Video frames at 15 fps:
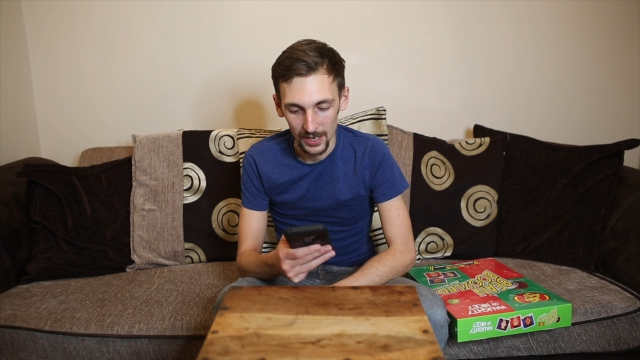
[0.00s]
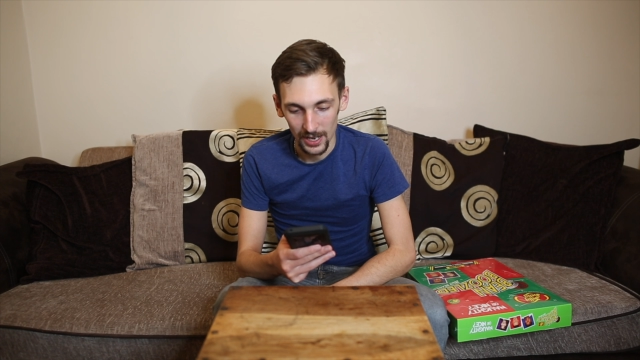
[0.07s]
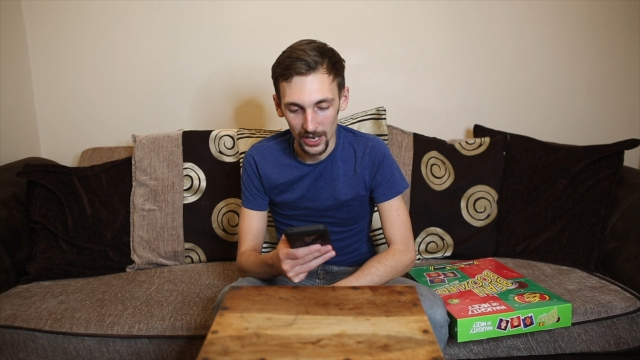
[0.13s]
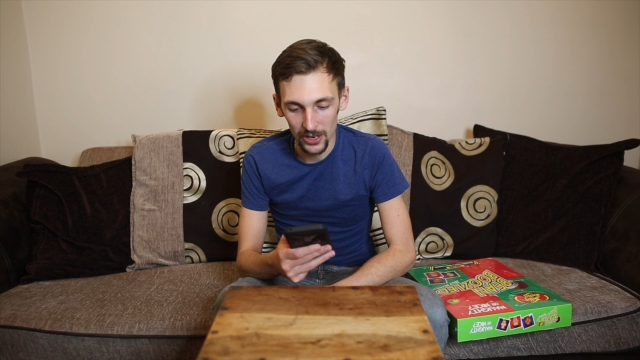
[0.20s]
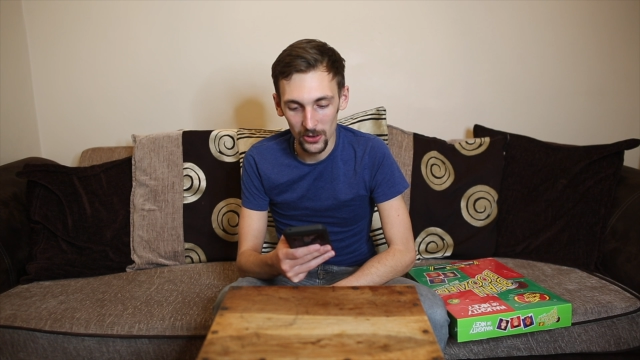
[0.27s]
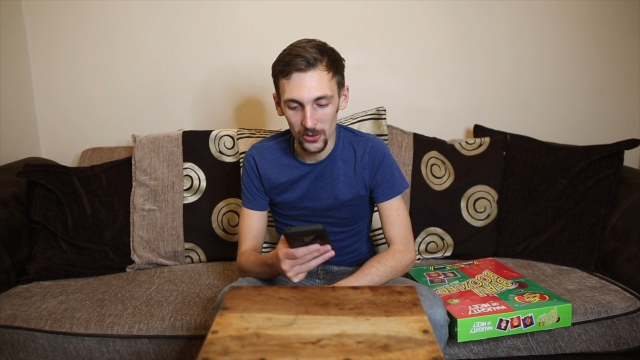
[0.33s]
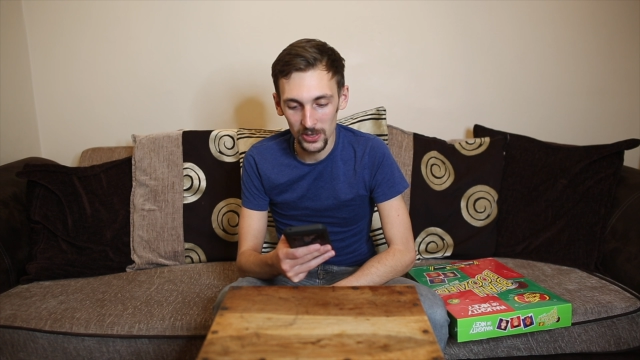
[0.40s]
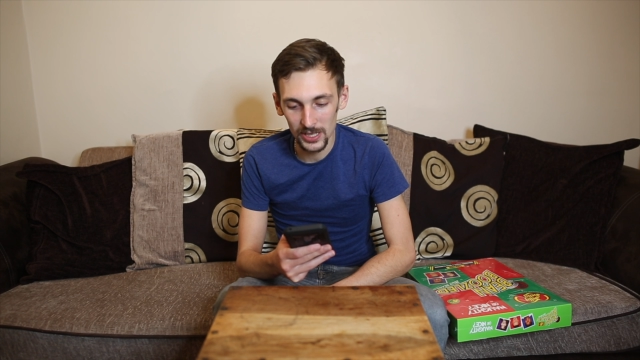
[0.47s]

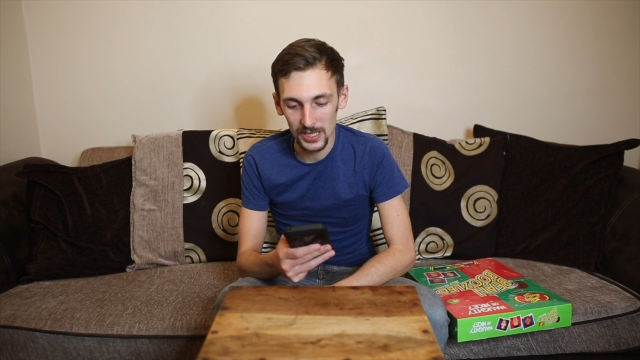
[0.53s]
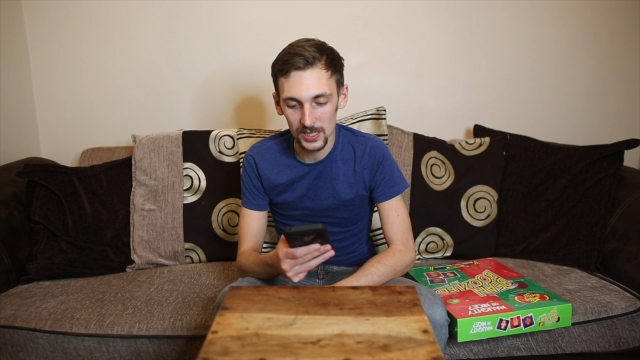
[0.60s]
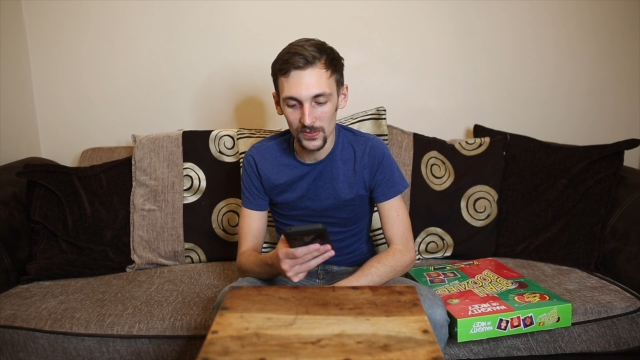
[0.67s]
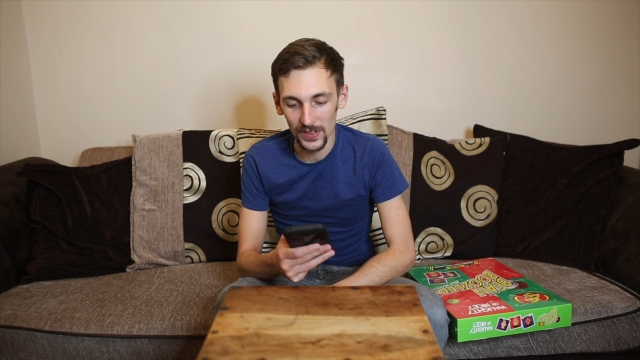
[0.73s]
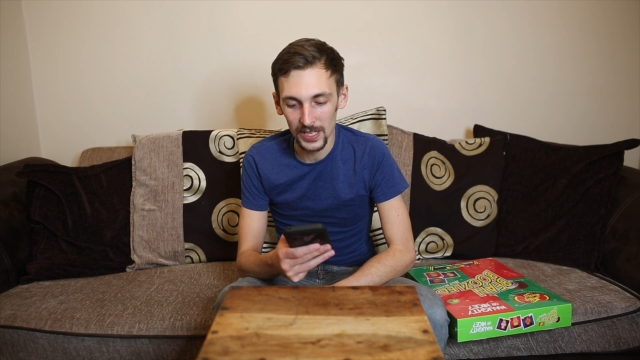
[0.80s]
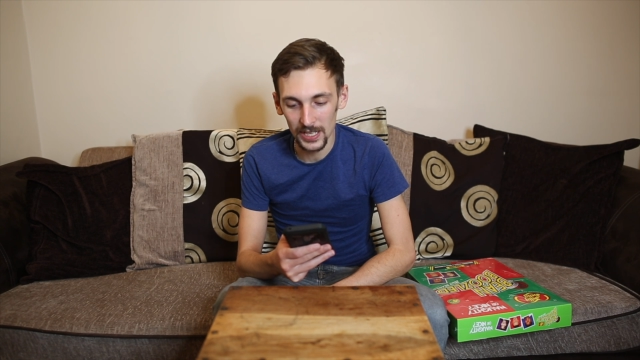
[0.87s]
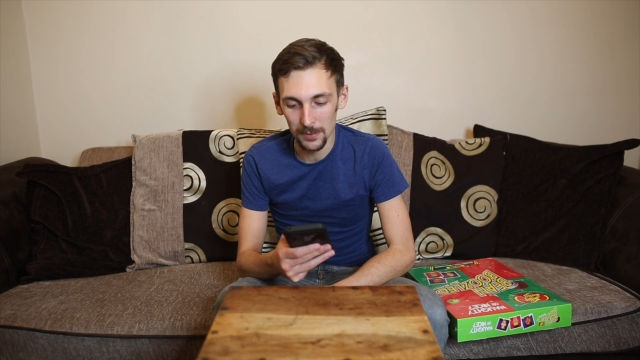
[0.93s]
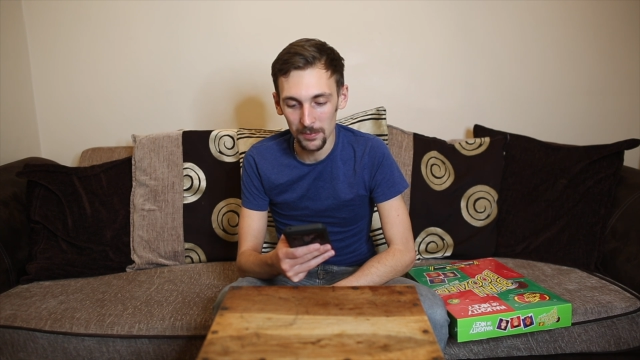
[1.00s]
I ordered this
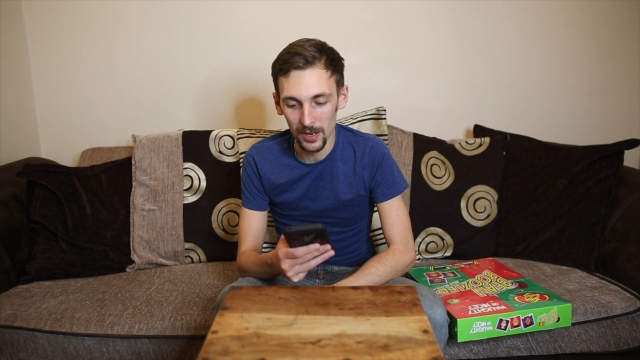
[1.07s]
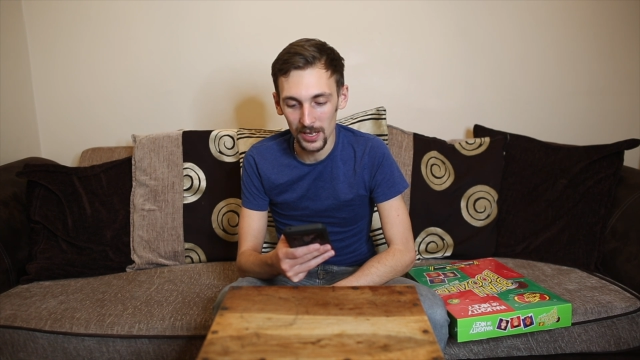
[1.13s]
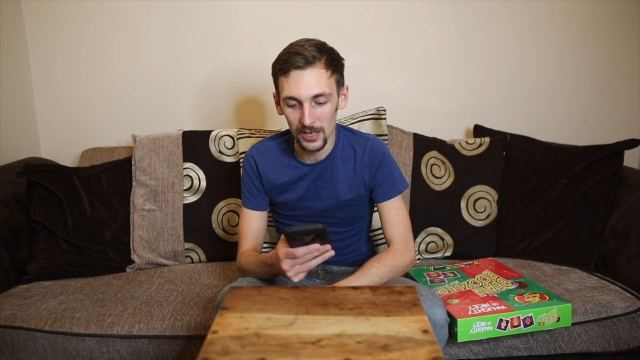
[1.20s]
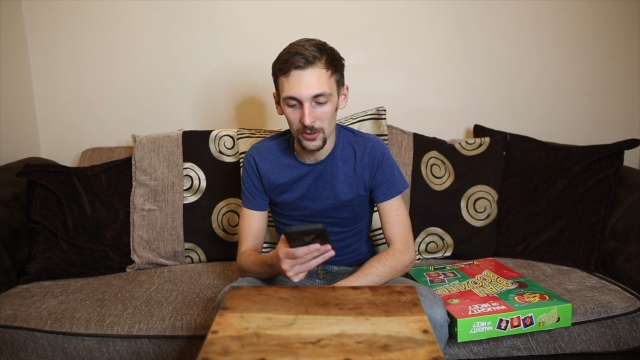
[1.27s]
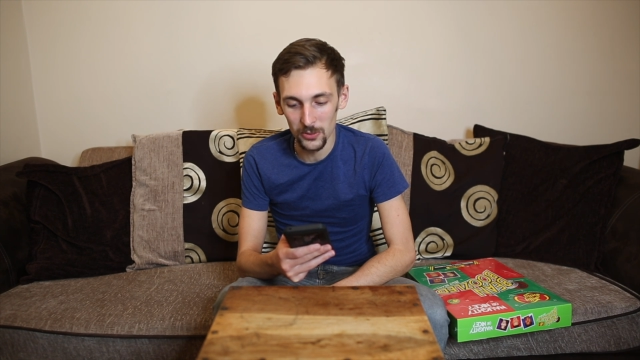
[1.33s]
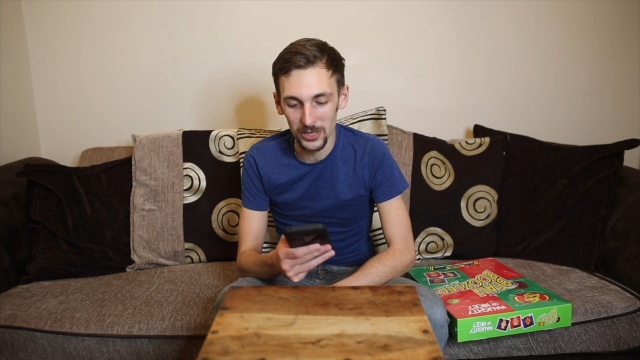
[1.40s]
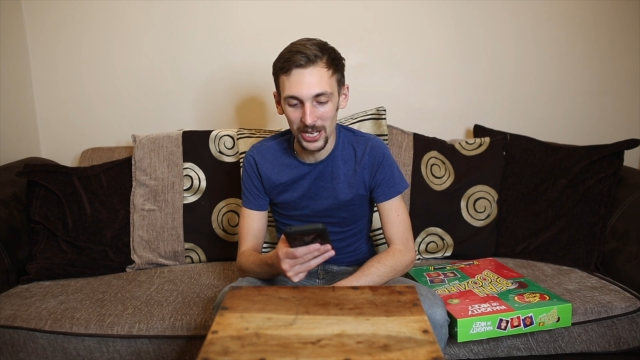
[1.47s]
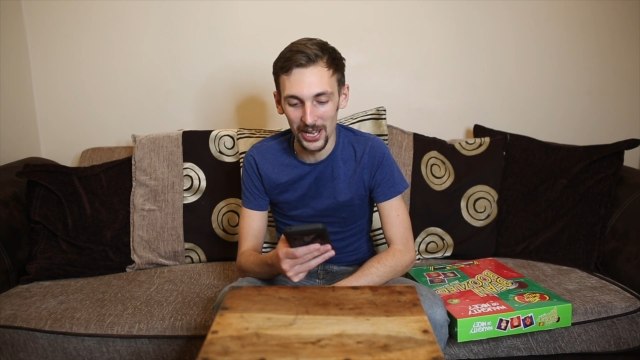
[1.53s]
thinking my
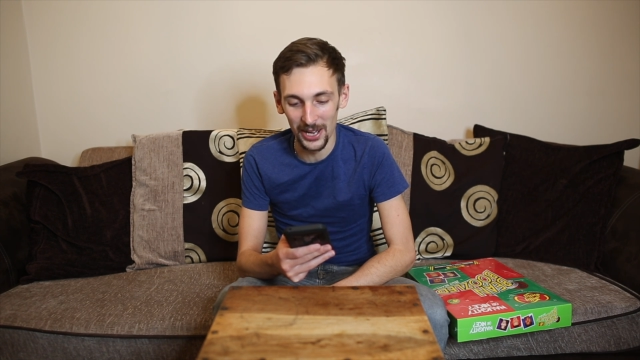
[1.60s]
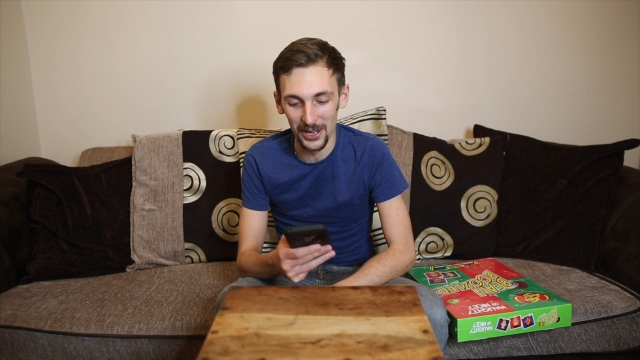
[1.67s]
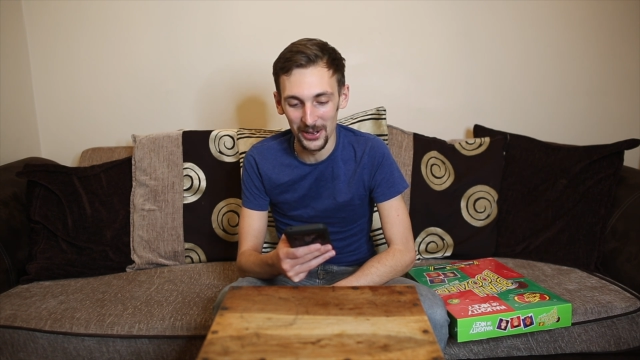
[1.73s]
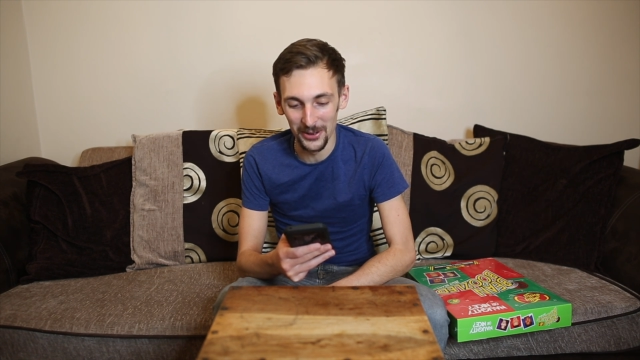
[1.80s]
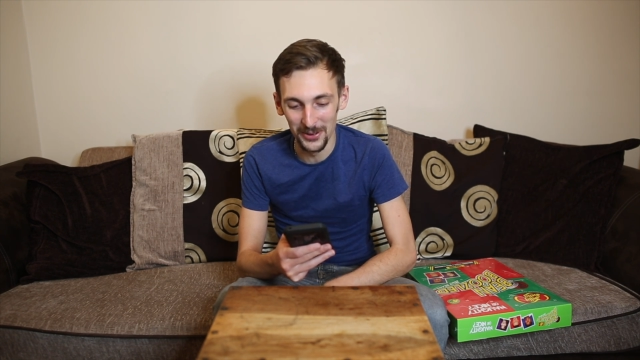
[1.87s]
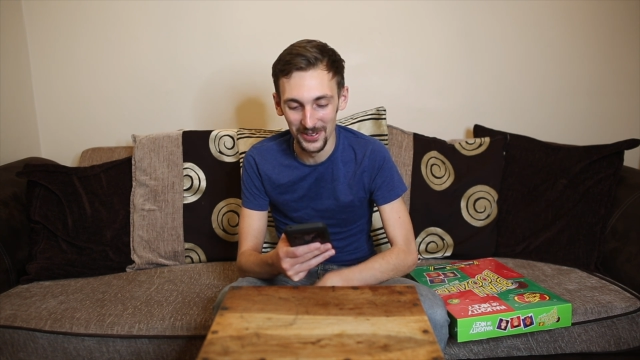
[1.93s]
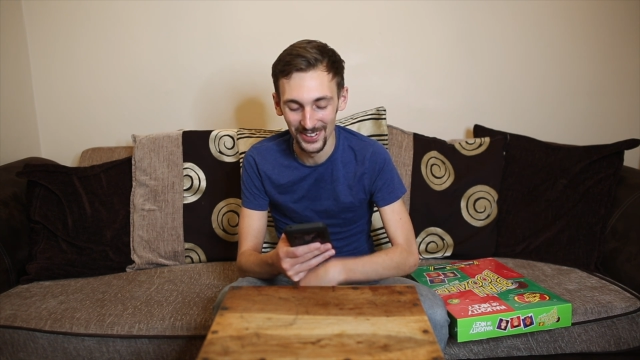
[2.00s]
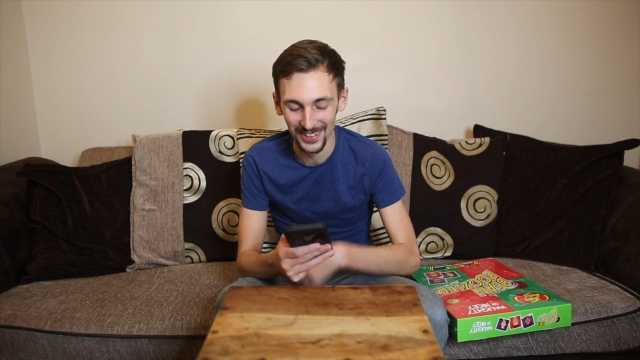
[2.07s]
little
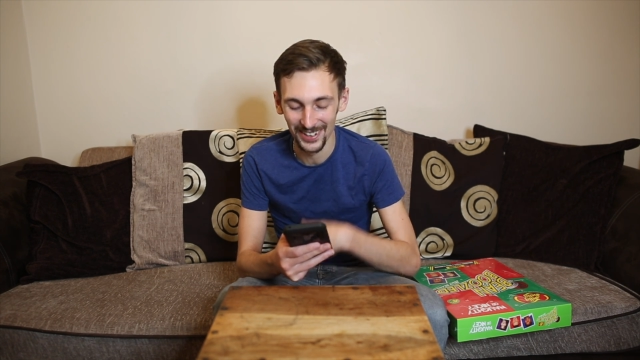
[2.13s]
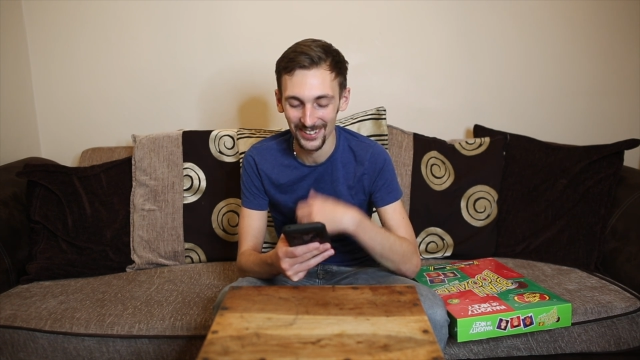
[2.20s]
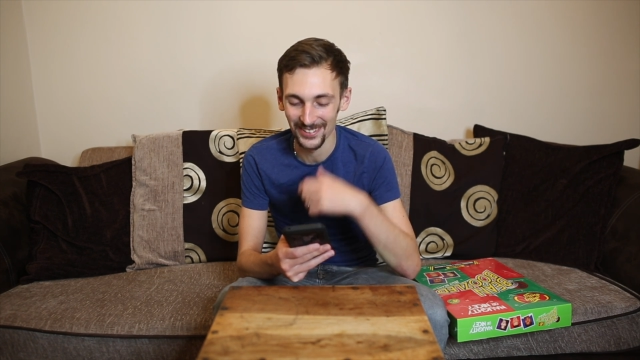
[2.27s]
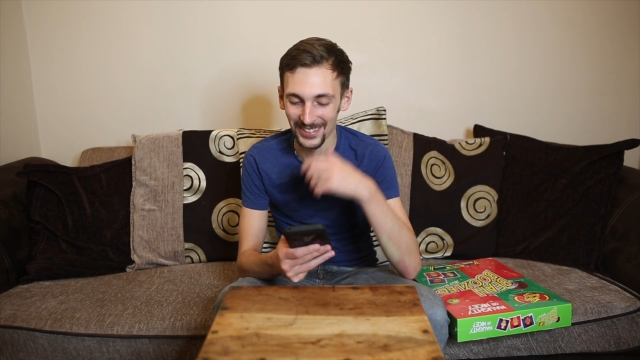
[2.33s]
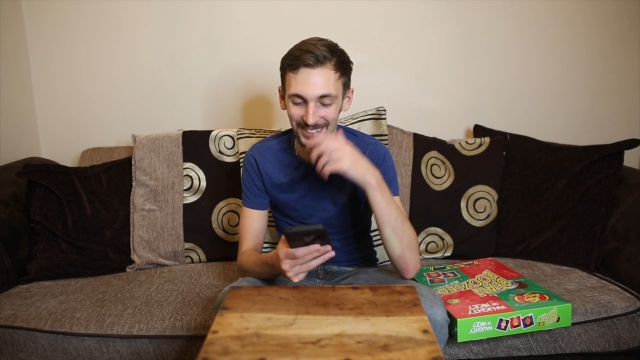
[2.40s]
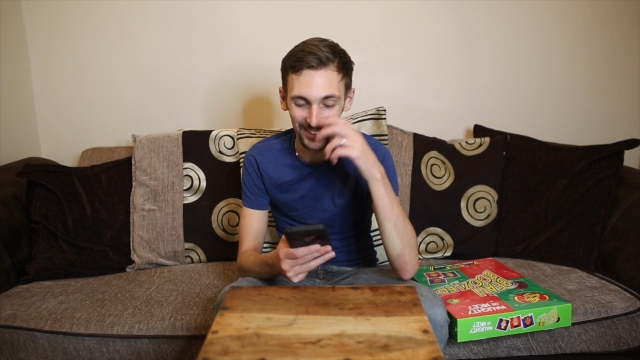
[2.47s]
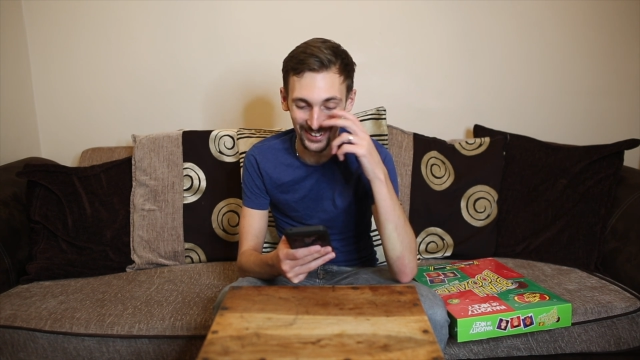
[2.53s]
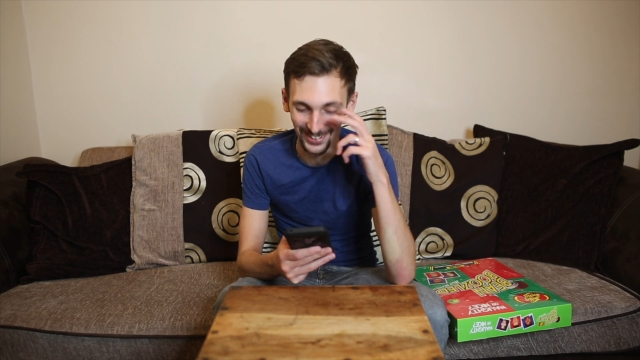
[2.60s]
girl, oh
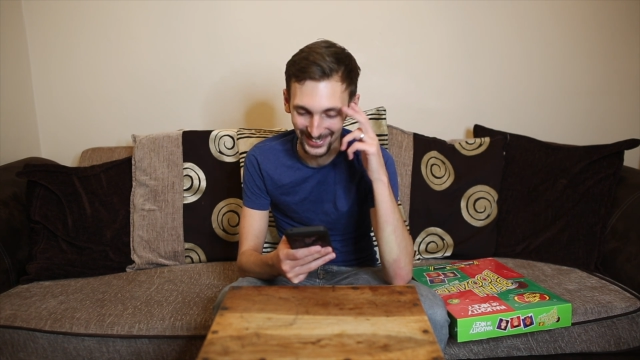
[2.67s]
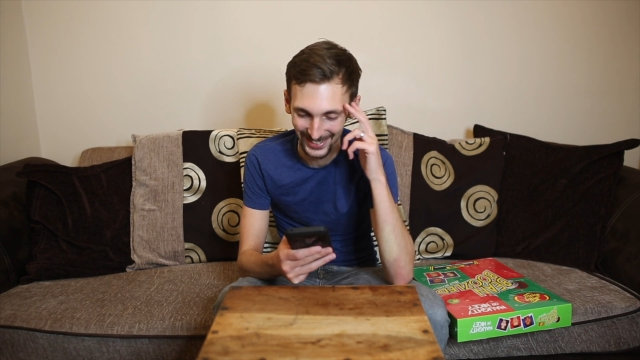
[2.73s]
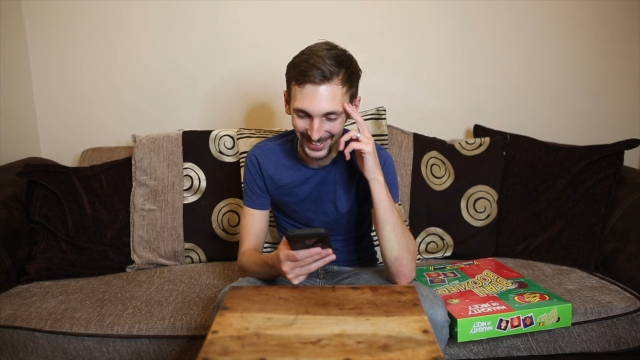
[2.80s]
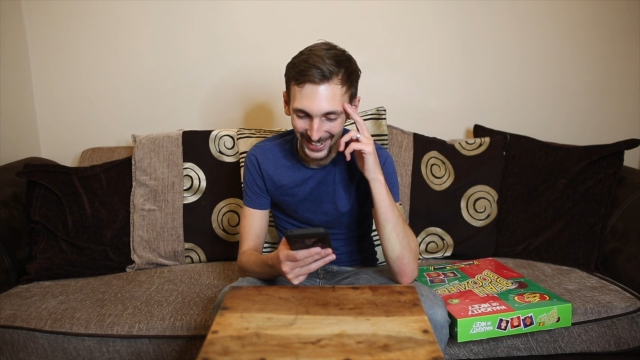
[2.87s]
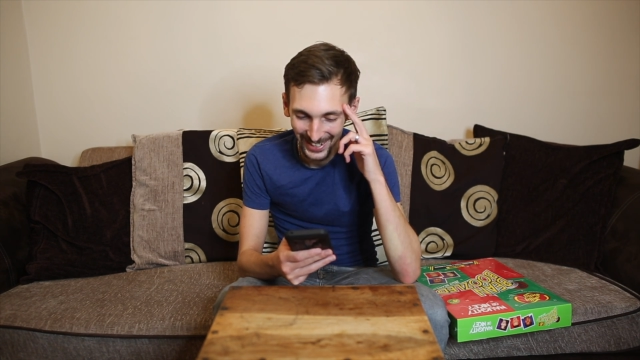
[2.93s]
god,